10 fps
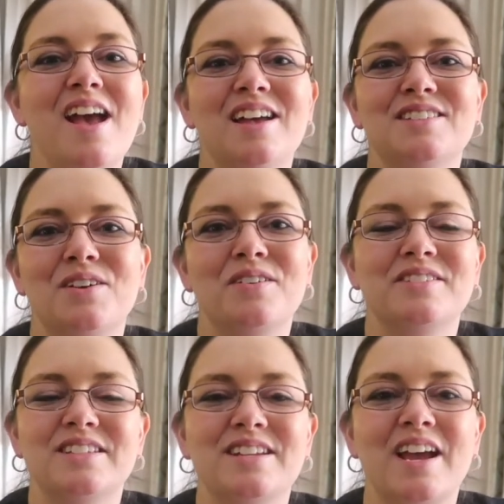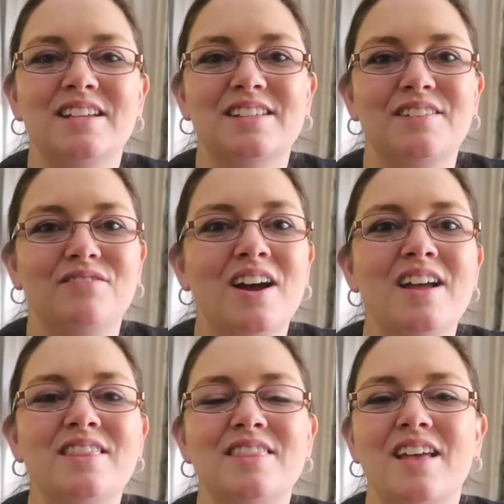And so it was nice and
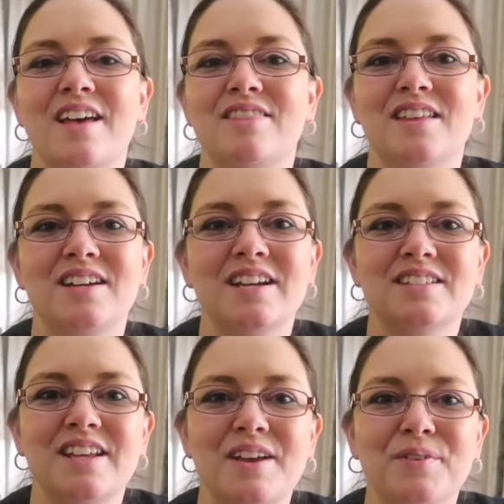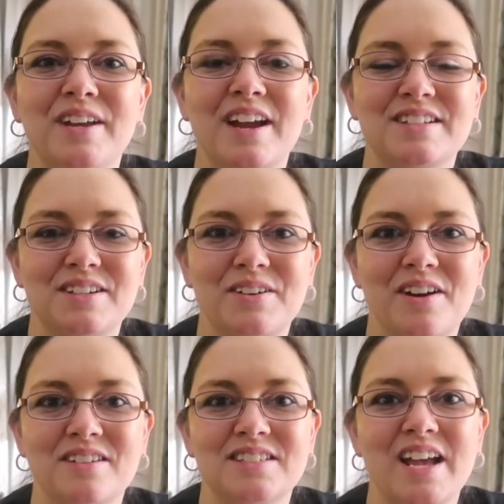fun that the next day we got to go
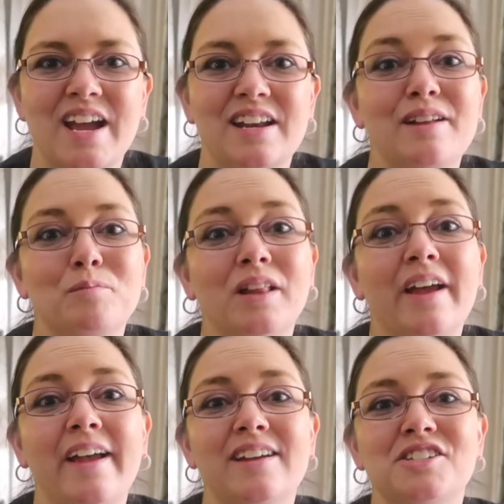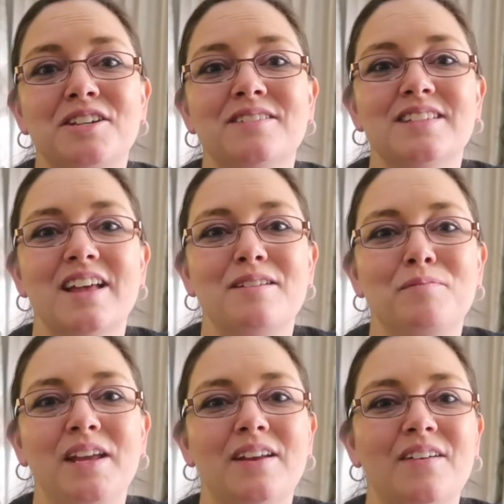outside and play, and she was letting
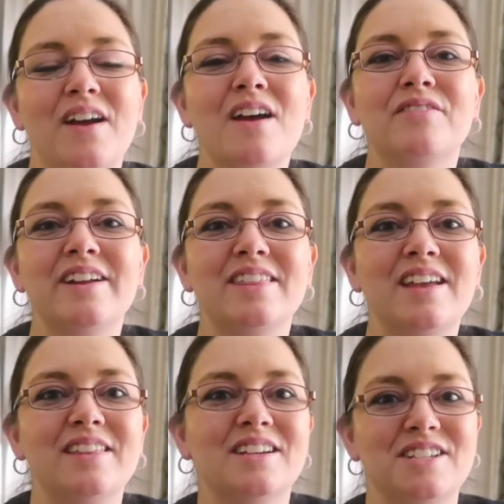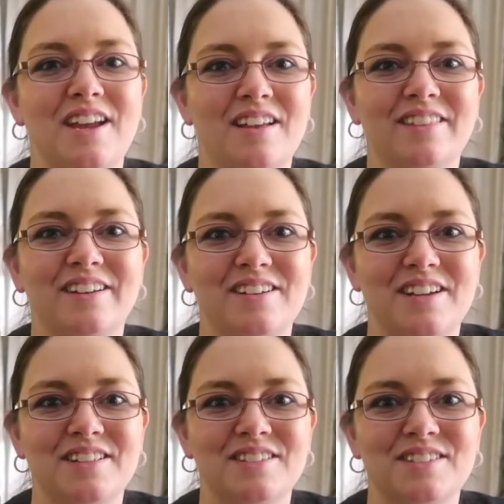me know everything that she had learned
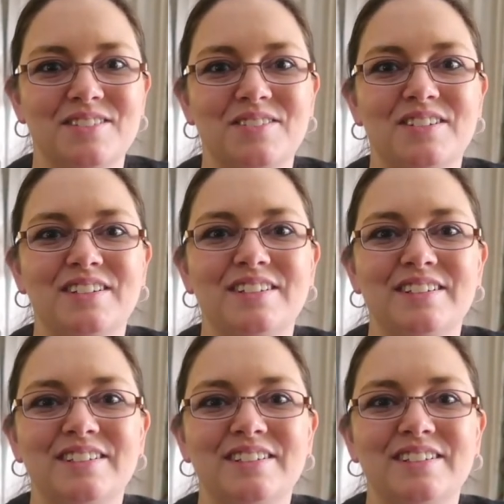in school.